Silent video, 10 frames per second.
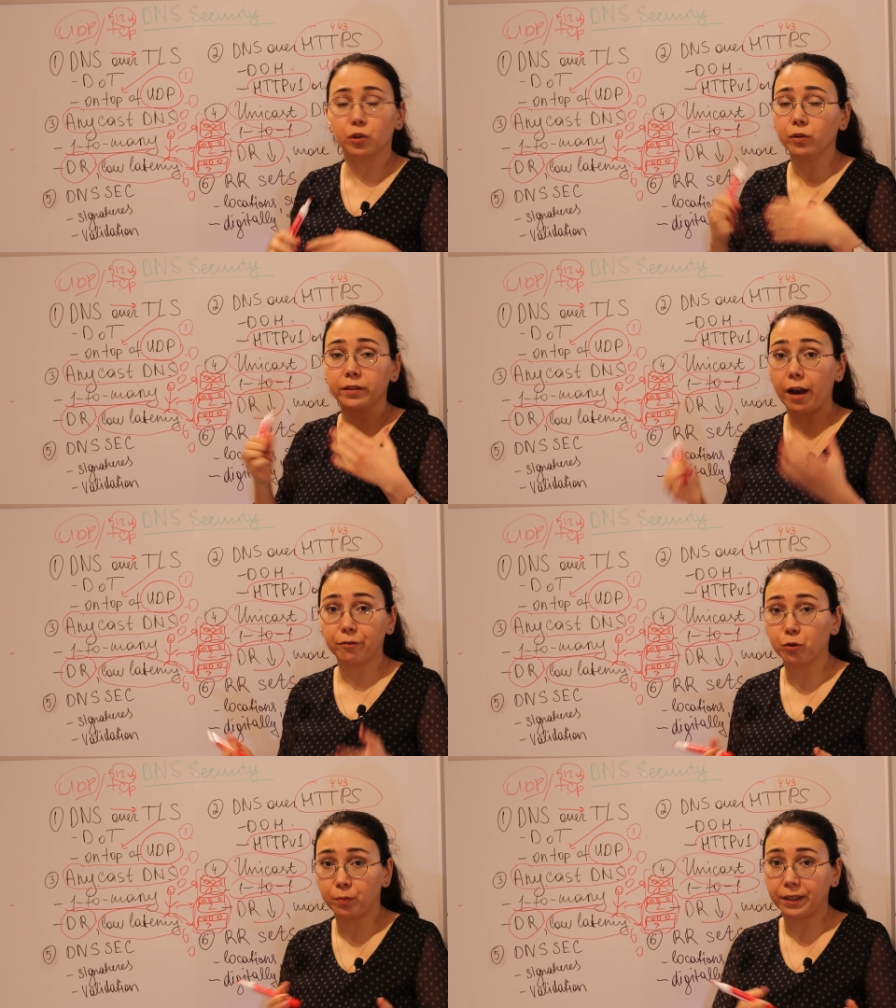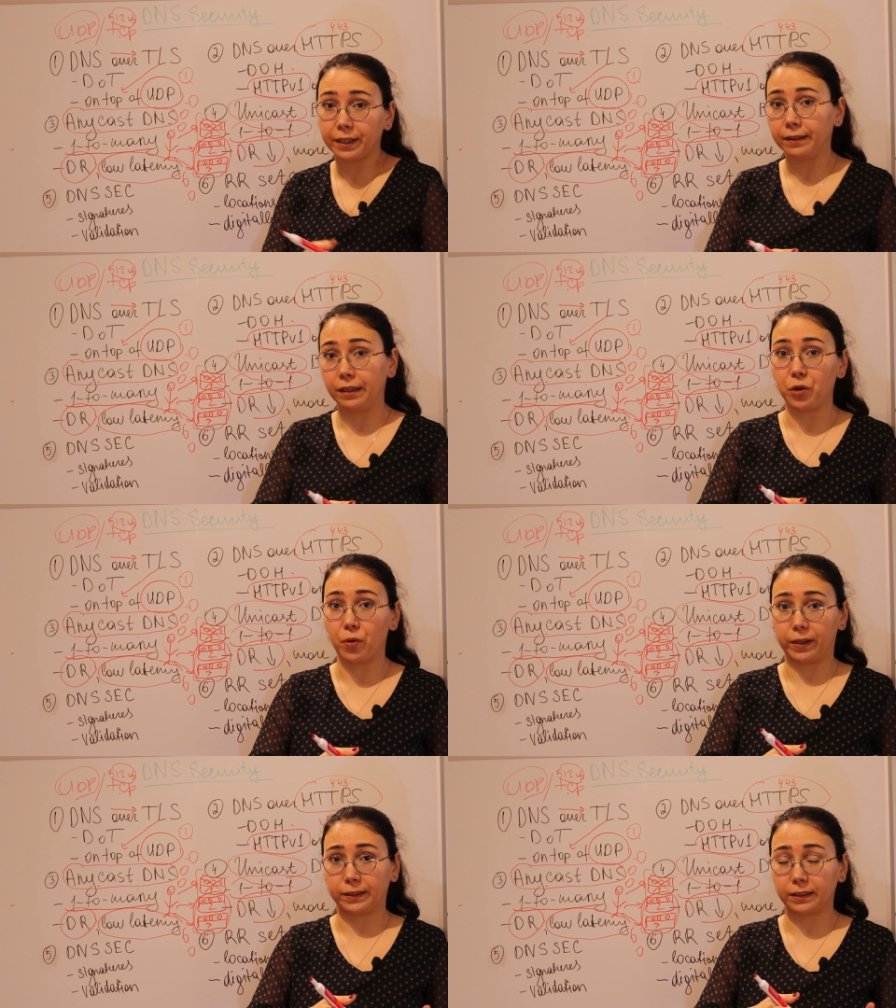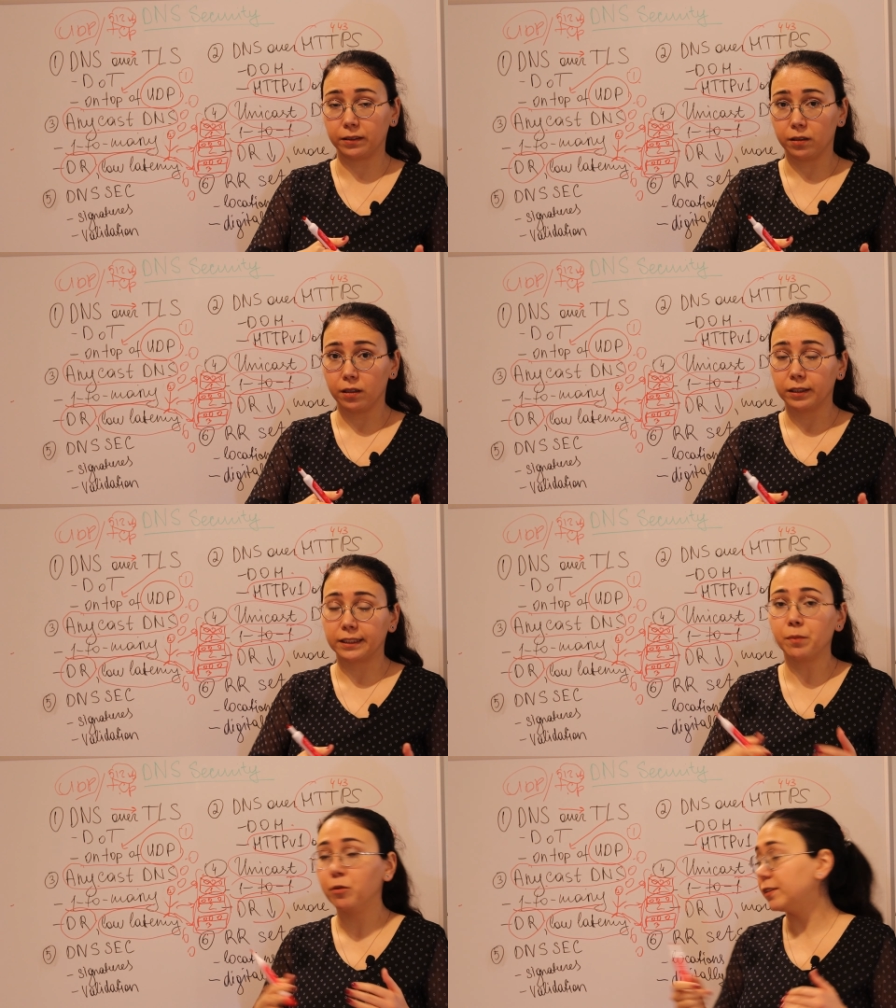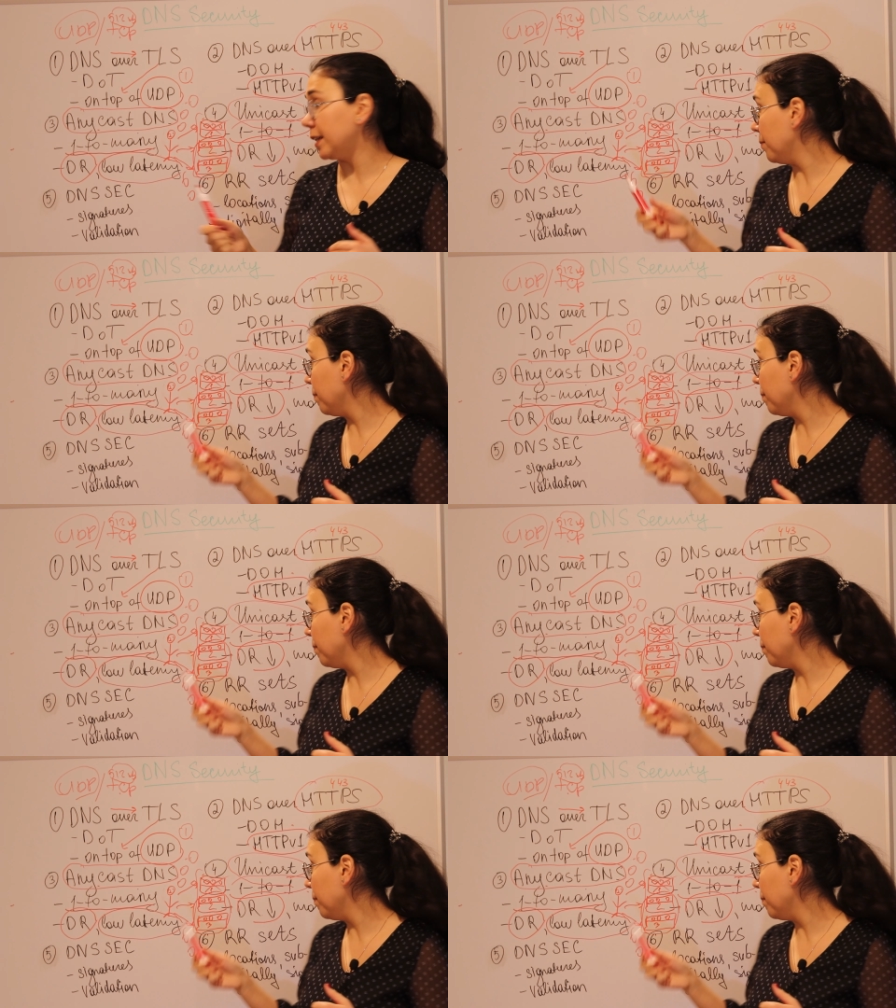don't have to be in the US. Some of